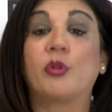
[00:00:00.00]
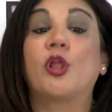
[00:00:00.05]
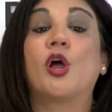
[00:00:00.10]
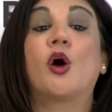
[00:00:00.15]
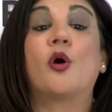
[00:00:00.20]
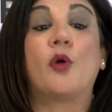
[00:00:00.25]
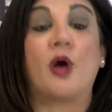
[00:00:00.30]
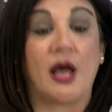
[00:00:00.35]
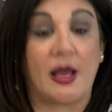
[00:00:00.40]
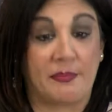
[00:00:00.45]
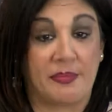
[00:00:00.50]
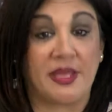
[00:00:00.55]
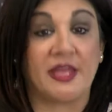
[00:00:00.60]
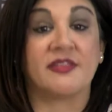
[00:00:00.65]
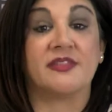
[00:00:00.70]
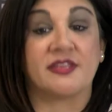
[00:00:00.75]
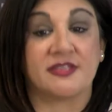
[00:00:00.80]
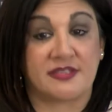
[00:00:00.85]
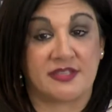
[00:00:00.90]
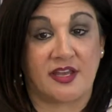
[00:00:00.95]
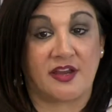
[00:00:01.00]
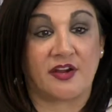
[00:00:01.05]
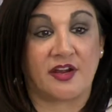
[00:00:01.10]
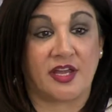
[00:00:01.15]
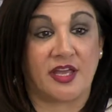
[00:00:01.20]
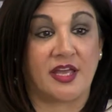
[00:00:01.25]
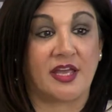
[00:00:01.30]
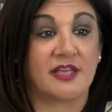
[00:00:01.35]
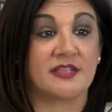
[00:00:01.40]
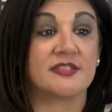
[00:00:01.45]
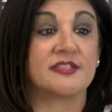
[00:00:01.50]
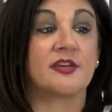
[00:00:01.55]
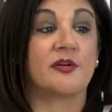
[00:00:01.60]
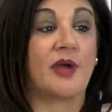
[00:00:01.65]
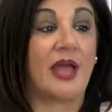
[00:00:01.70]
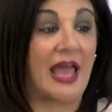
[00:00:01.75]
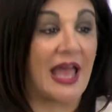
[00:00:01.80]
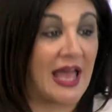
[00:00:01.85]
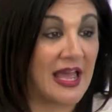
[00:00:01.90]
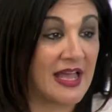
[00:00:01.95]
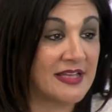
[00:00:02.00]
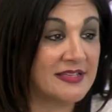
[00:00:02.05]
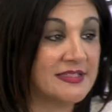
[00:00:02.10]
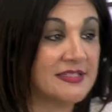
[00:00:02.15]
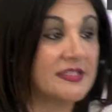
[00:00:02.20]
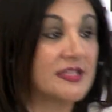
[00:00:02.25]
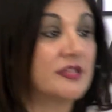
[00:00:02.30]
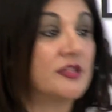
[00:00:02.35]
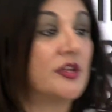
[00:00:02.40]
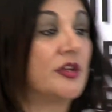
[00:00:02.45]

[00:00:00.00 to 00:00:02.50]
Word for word: blow up in this area. And so as the